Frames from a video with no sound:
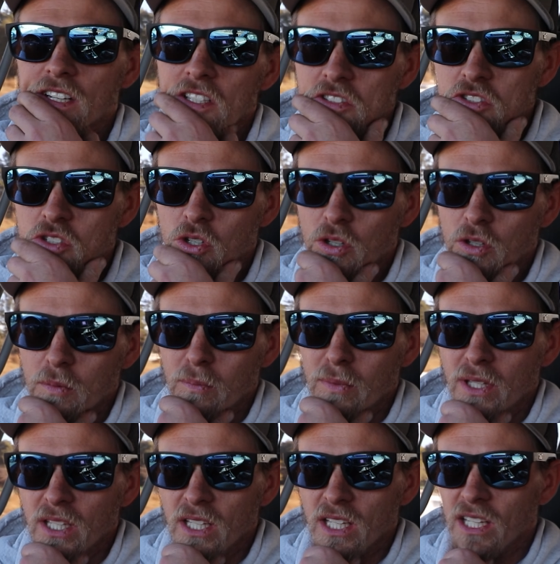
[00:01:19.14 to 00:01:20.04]
it, it took
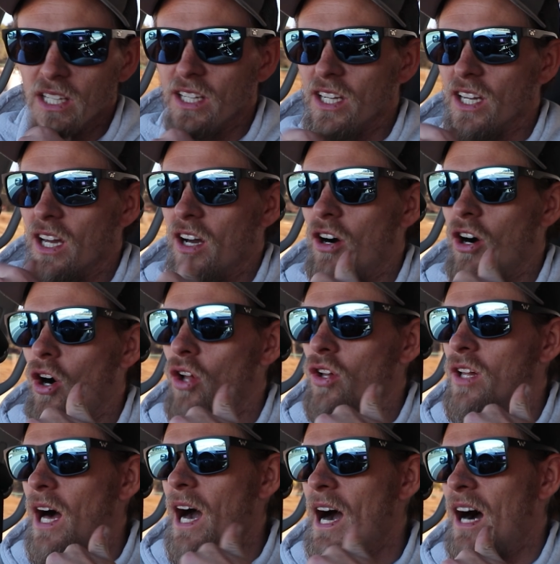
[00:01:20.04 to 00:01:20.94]
me a
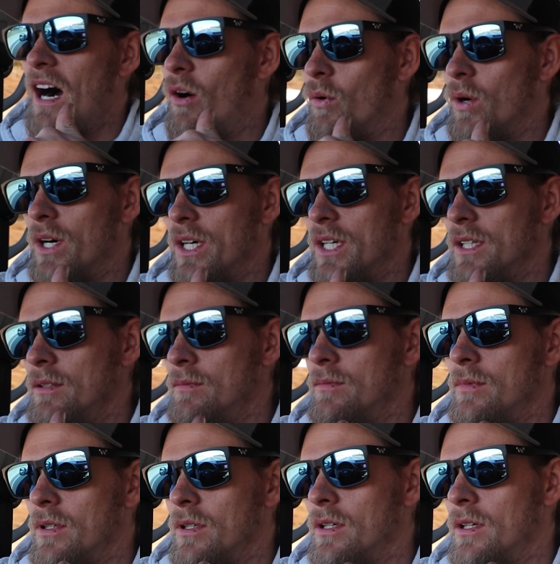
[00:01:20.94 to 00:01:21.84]
whole hour
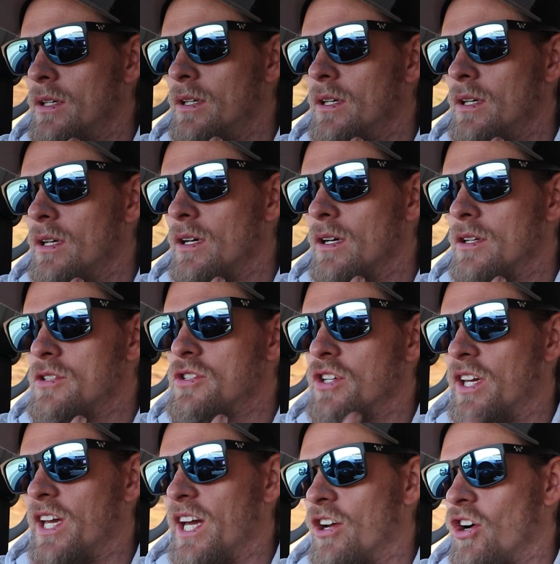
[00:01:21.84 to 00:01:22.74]

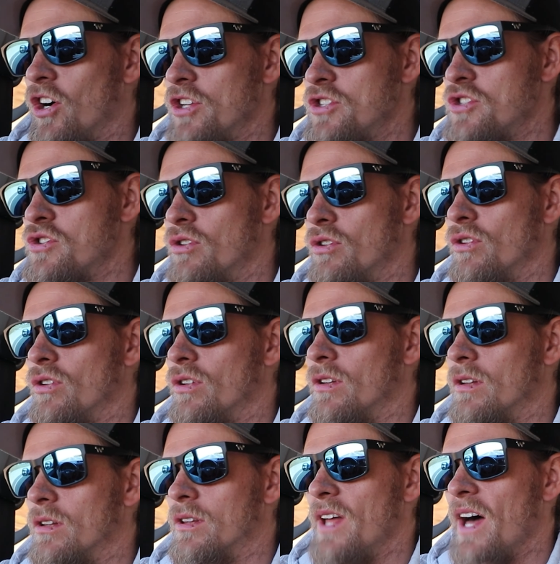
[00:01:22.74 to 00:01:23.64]
to get
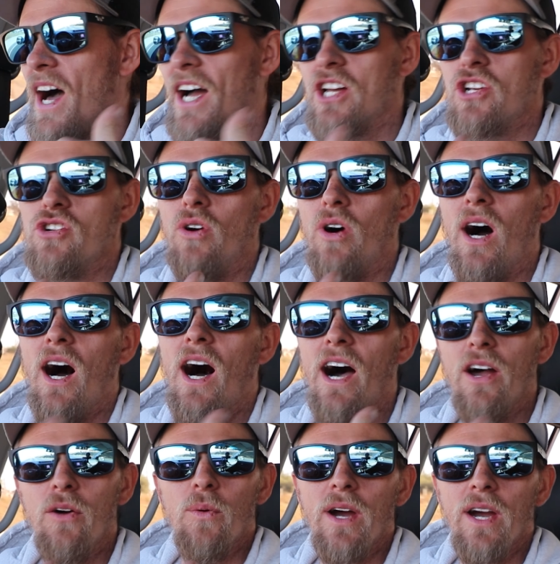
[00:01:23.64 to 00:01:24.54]
onto the actual
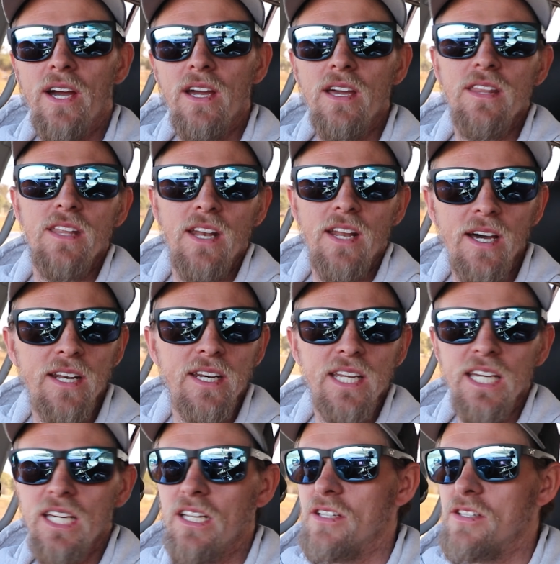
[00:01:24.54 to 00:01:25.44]
highway that I
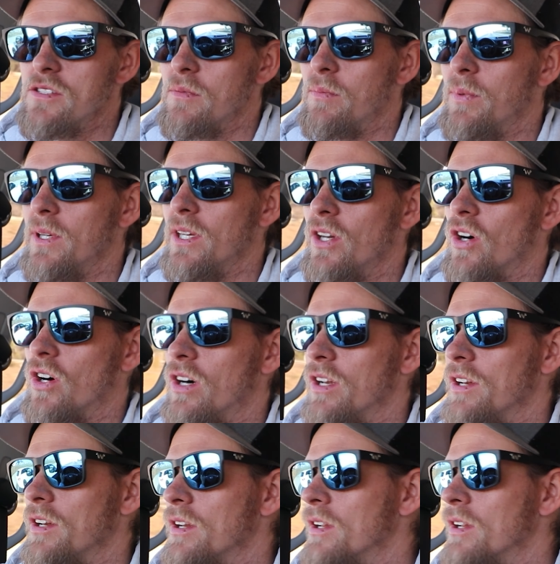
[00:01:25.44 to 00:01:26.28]
needed to be on.